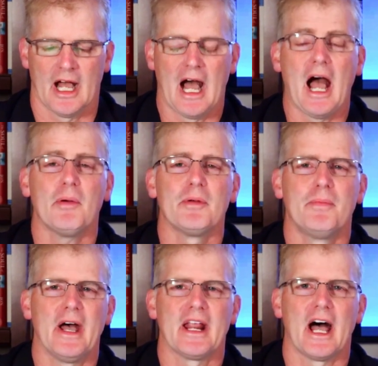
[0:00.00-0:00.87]
I would
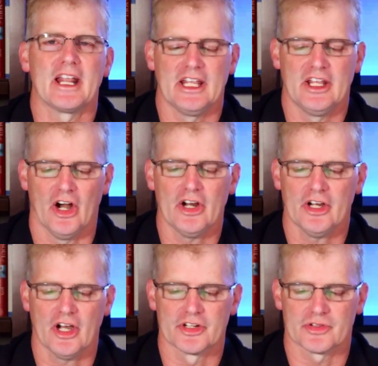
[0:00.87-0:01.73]
bet on a young
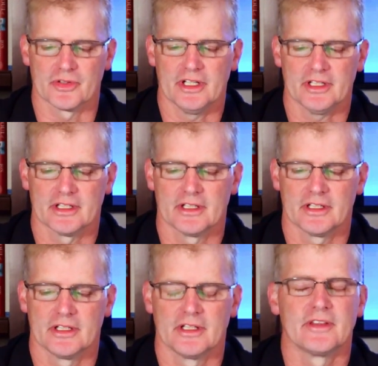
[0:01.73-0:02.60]
country
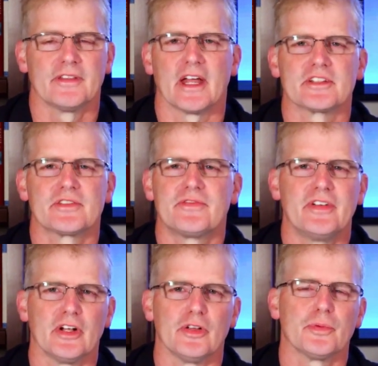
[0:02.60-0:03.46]
that is
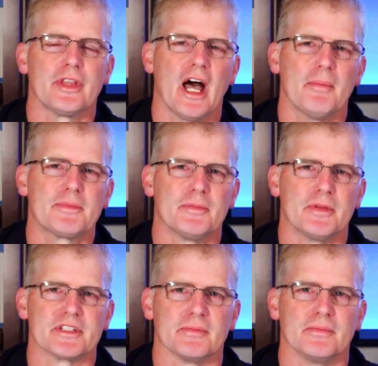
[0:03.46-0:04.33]
filled with
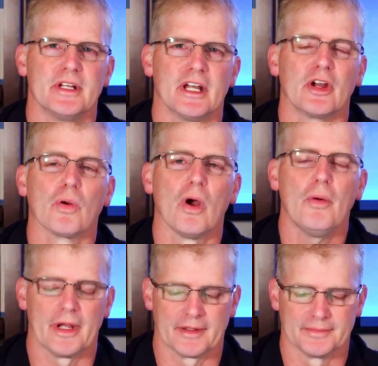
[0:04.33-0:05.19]
optimism and
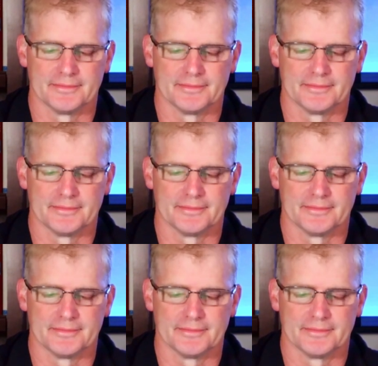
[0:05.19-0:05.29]
growing.